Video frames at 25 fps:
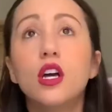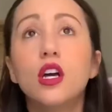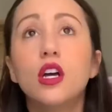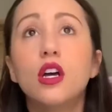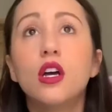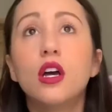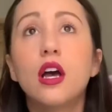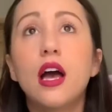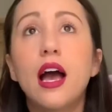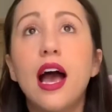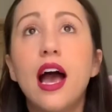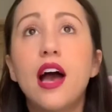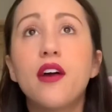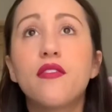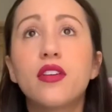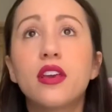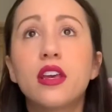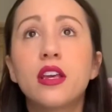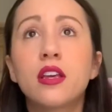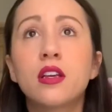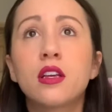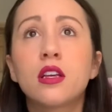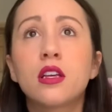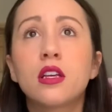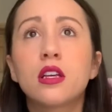
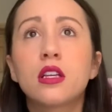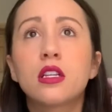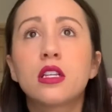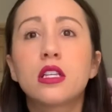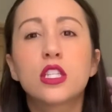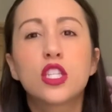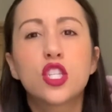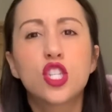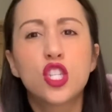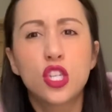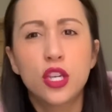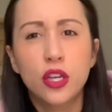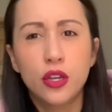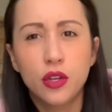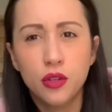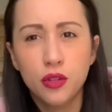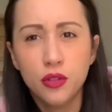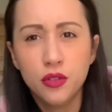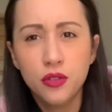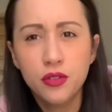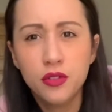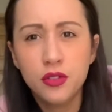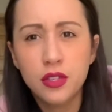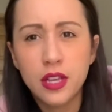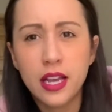having
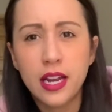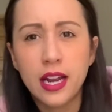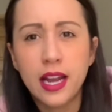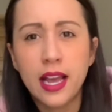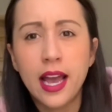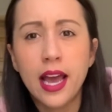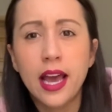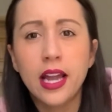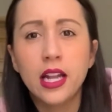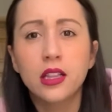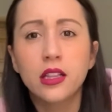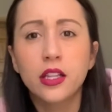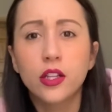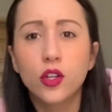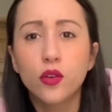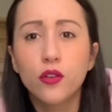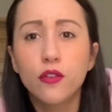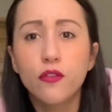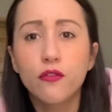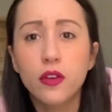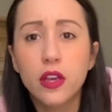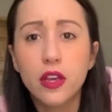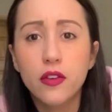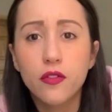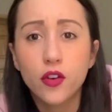chills, and I had a little
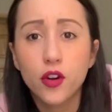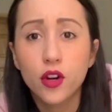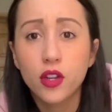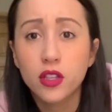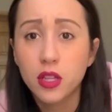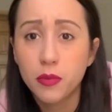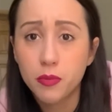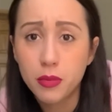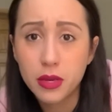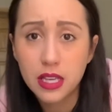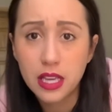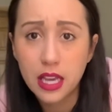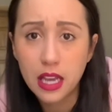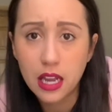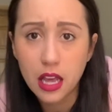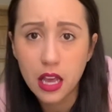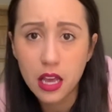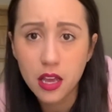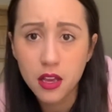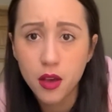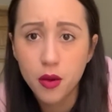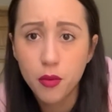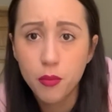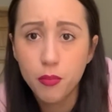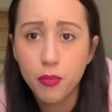fever in the
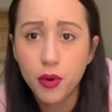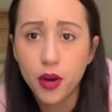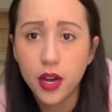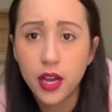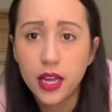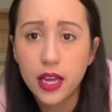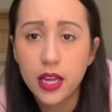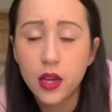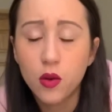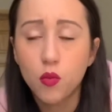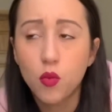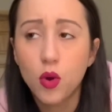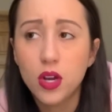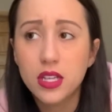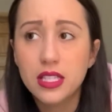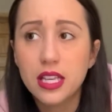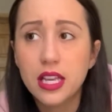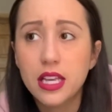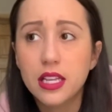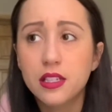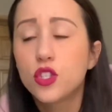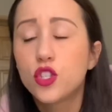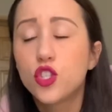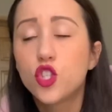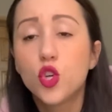beginning, but it
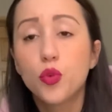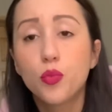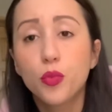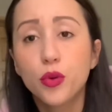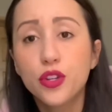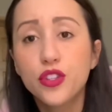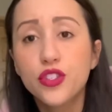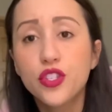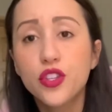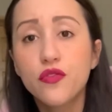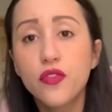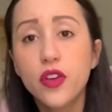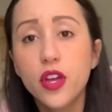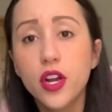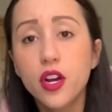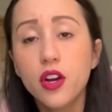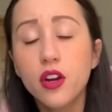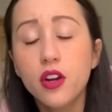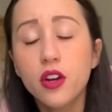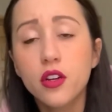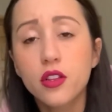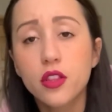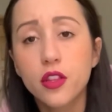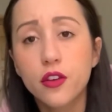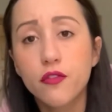wasn't super
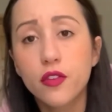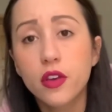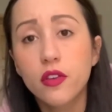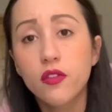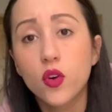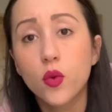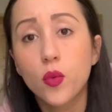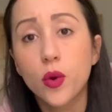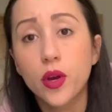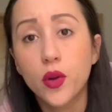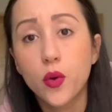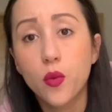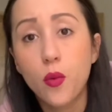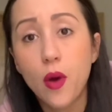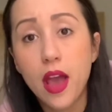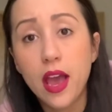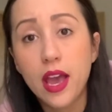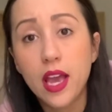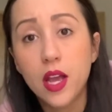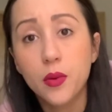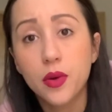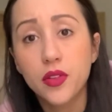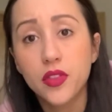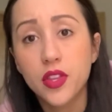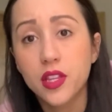severe. The fever went away
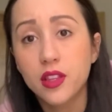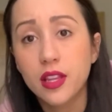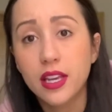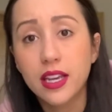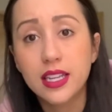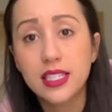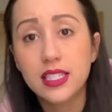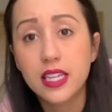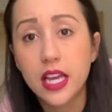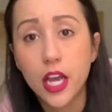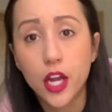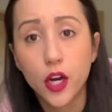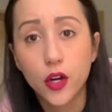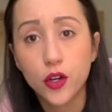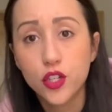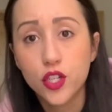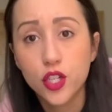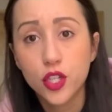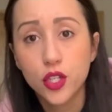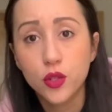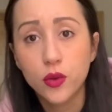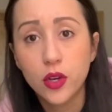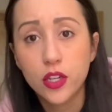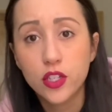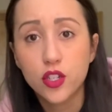within like a day or
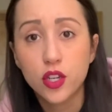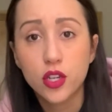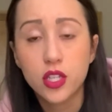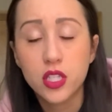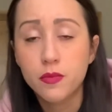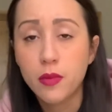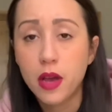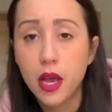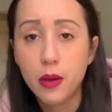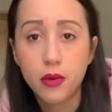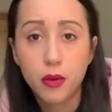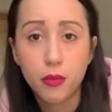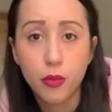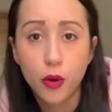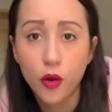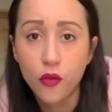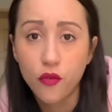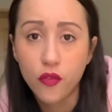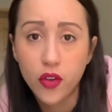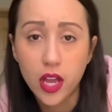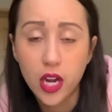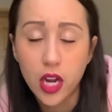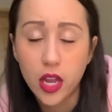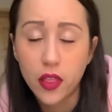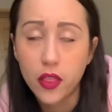two. I took some
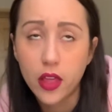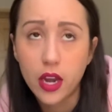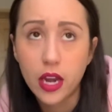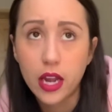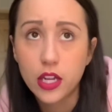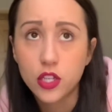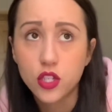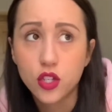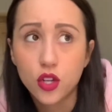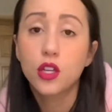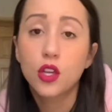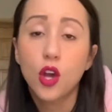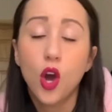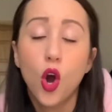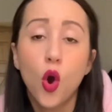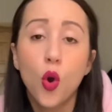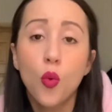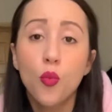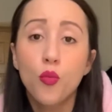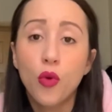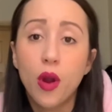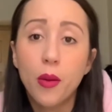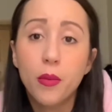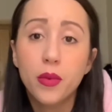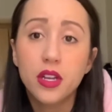ibuprofen and then I took home
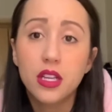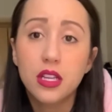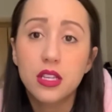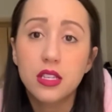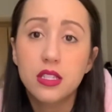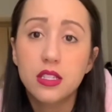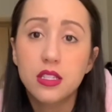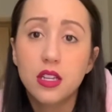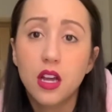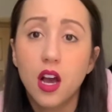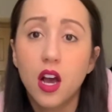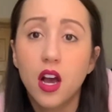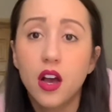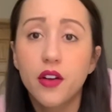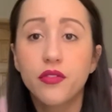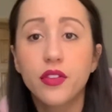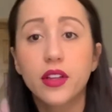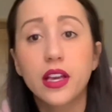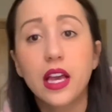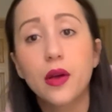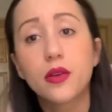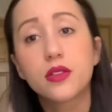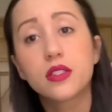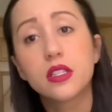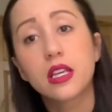remedy stuff. Like
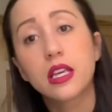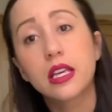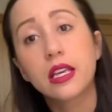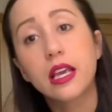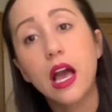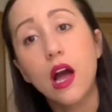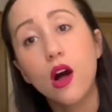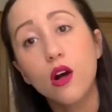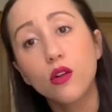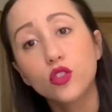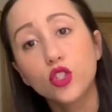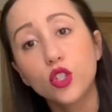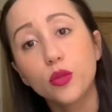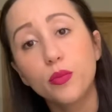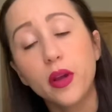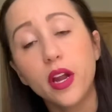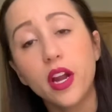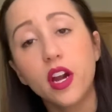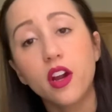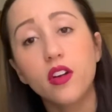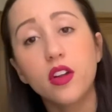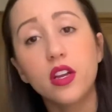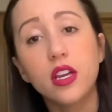I was taking elderberry